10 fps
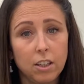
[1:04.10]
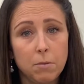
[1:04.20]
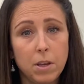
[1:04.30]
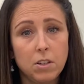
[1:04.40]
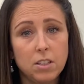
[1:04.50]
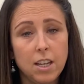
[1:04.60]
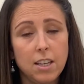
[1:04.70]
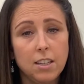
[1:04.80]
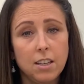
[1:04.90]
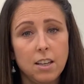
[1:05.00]

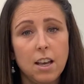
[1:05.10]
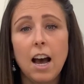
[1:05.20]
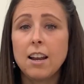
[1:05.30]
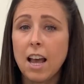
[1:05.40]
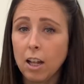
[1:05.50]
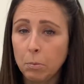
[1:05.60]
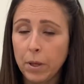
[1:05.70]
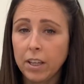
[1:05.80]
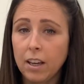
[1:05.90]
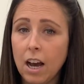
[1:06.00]
community and
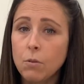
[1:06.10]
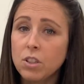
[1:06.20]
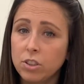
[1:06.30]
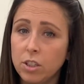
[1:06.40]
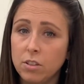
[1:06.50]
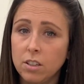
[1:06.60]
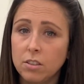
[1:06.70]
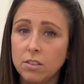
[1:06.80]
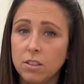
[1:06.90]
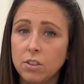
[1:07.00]
helping our
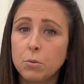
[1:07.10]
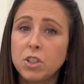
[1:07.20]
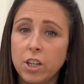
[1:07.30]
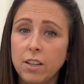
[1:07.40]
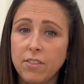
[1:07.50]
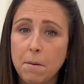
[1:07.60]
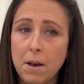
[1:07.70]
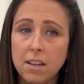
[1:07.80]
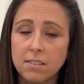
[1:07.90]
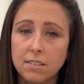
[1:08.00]
students to achieve their
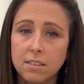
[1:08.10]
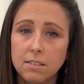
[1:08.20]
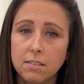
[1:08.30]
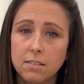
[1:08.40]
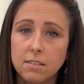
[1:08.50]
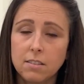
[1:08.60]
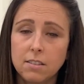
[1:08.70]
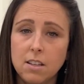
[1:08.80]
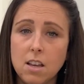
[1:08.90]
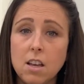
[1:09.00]
best.
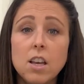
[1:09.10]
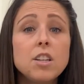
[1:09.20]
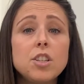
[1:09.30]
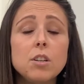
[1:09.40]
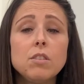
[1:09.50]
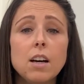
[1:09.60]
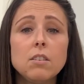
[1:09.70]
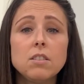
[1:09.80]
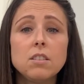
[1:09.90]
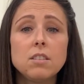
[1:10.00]
In
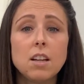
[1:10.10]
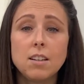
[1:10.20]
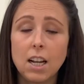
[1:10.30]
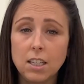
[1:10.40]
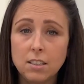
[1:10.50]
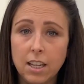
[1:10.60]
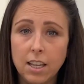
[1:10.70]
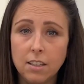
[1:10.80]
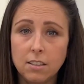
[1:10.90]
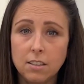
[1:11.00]

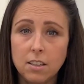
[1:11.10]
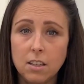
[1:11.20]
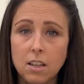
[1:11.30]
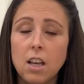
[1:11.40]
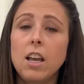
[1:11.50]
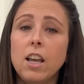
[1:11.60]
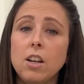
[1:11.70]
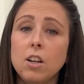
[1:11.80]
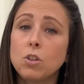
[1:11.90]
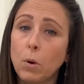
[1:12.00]
2019,
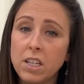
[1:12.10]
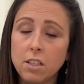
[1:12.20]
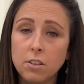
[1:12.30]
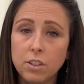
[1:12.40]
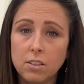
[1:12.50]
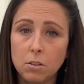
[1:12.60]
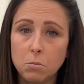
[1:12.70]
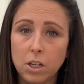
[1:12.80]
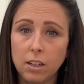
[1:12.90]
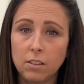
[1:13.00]
in 23
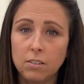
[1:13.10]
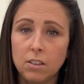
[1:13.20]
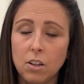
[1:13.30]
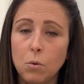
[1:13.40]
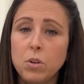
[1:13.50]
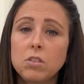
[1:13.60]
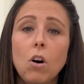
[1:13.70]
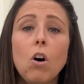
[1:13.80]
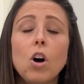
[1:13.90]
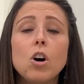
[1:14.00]
subjects, we
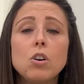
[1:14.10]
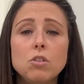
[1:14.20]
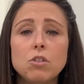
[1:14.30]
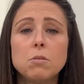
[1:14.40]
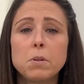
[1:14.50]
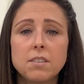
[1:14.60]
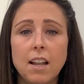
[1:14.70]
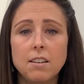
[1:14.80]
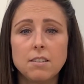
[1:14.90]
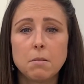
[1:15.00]
saw a
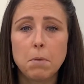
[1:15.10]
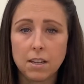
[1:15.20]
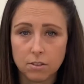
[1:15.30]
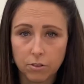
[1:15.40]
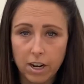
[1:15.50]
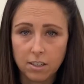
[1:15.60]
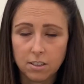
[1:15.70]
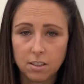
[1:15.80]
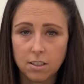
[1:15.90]
100% pass rate.